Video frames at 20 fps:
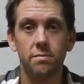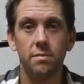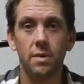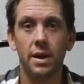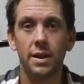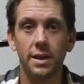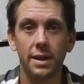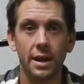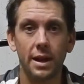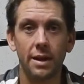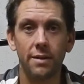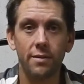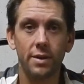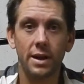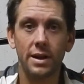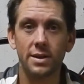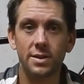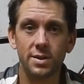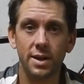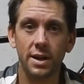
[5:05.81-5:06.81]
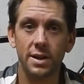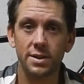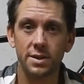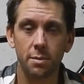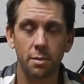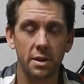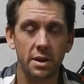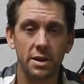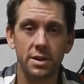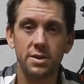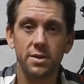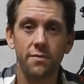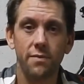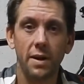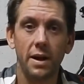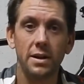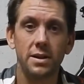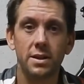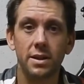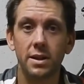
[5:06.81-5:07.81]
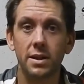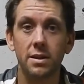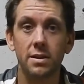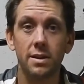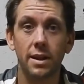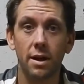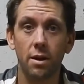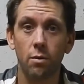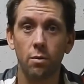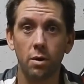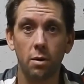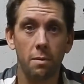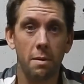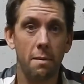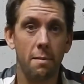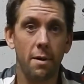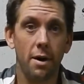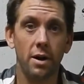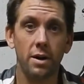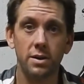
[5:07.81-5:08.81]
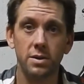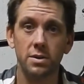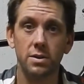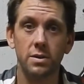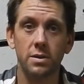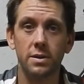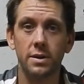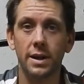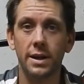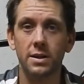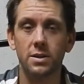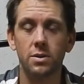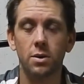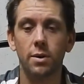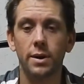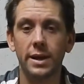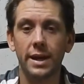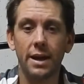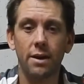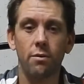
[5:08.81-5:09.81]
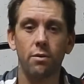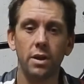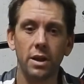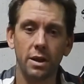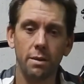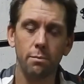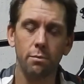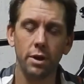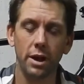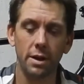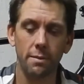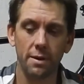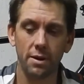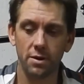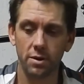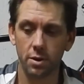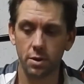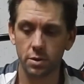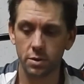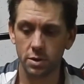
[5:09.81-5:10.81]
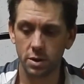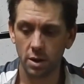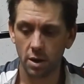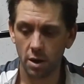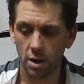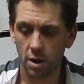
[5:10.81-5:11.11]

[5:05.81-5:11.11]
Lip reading: I think I even had to sign something to this effect that there will be bugs, and so I can't really complain about those.